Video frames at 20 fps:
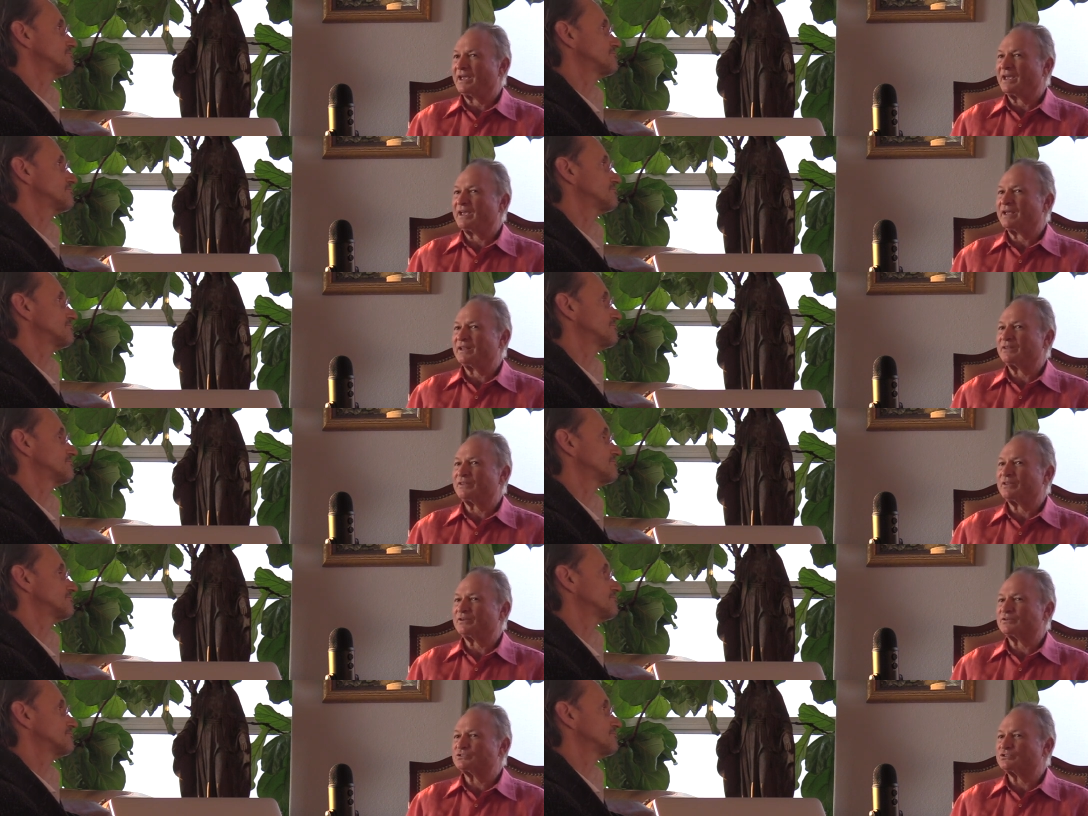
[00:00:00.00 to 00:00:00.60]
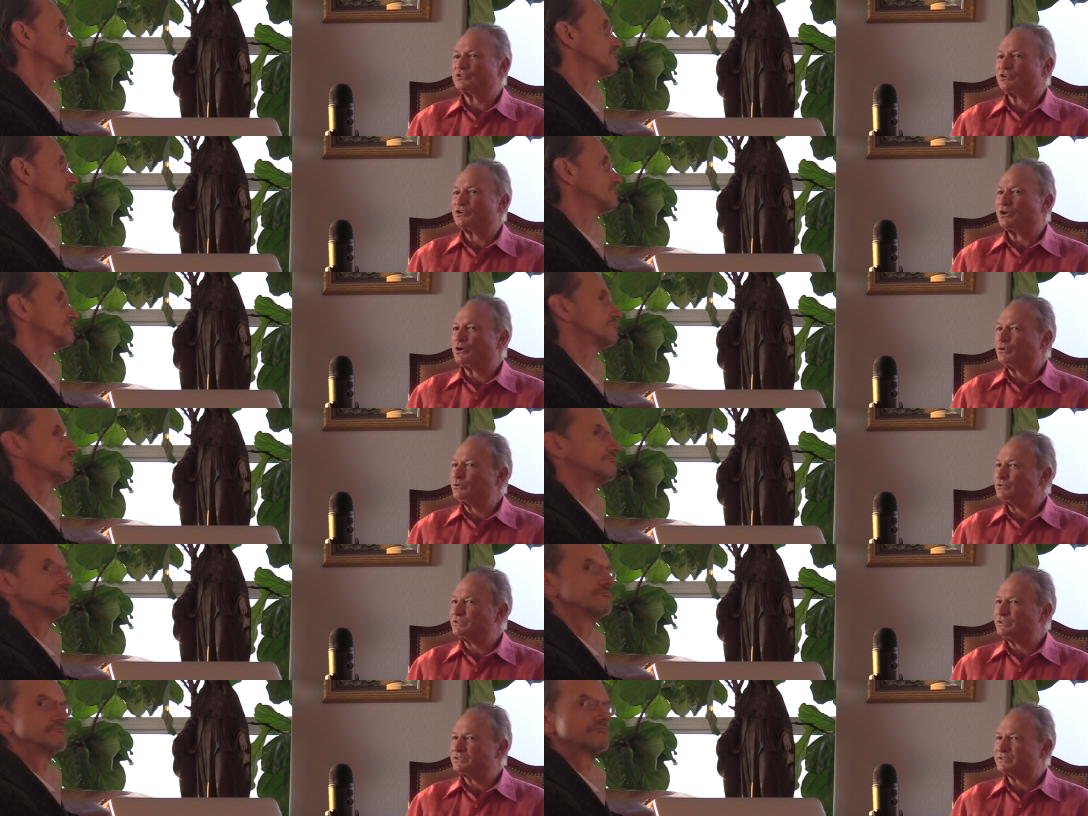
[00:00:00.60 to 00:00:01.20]
Speaker 1: and there's
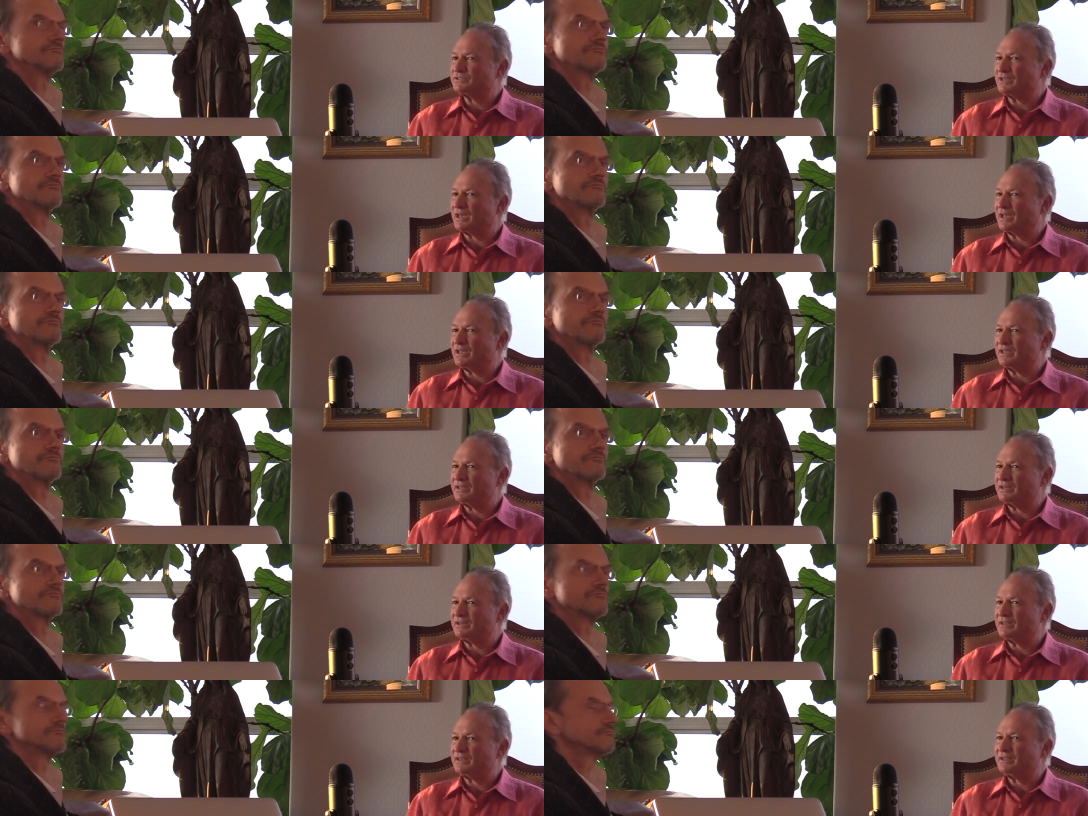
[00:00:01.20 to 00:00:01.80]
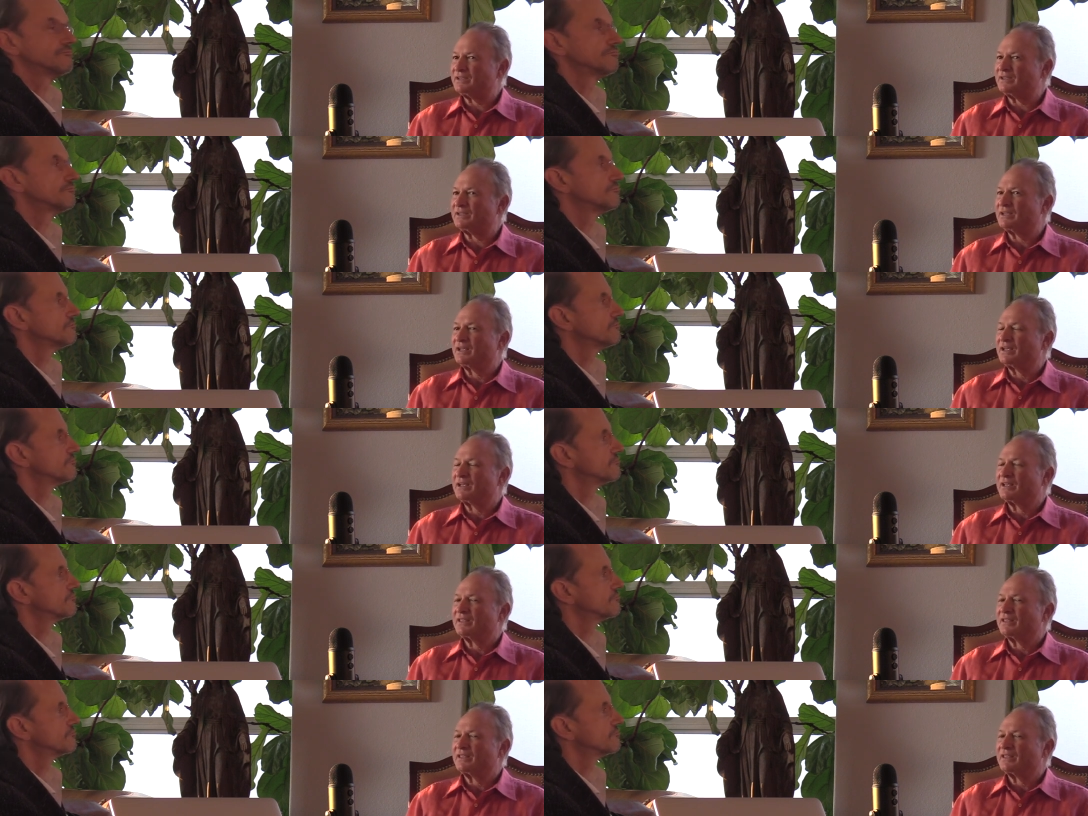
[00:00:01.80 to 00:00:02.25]
no society